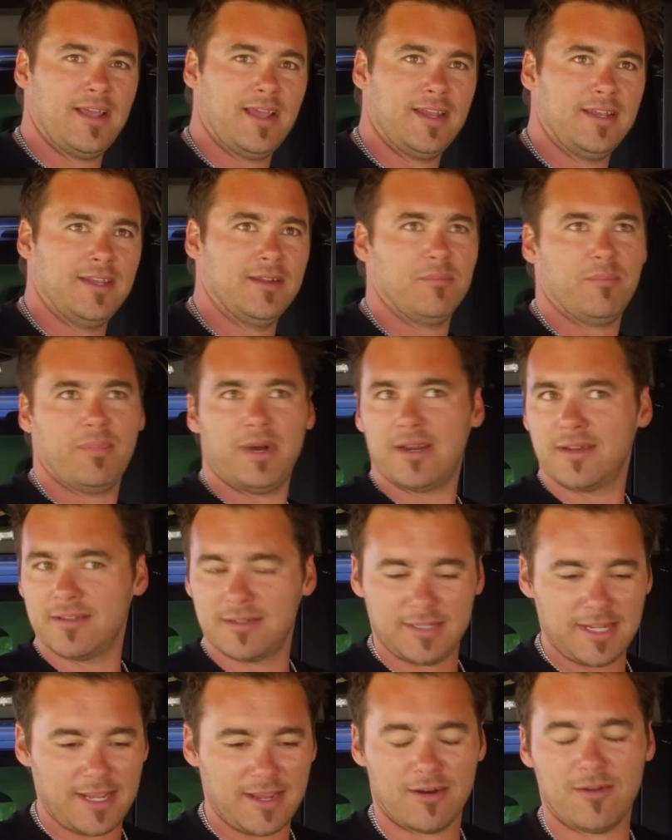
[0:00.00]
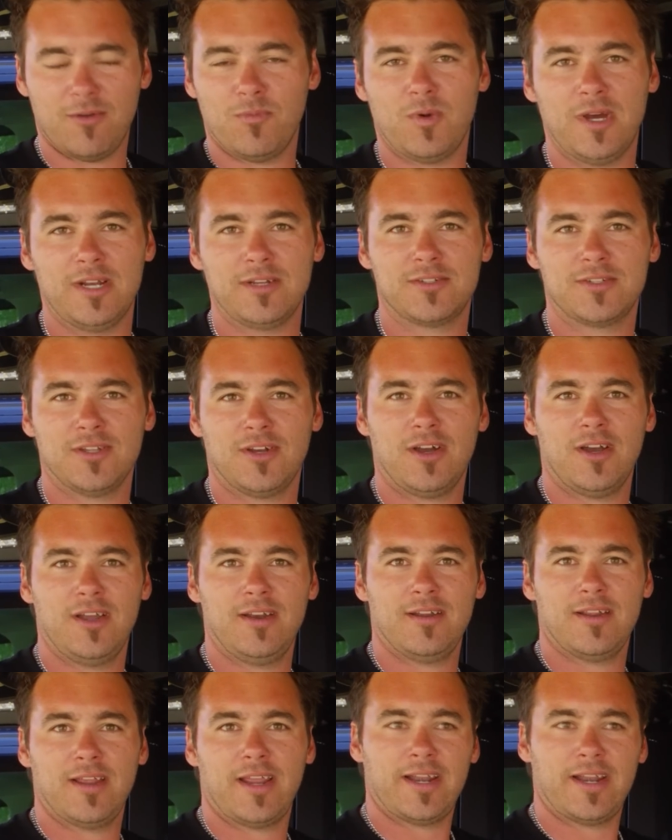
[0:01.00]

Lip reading: and your butter's down on one side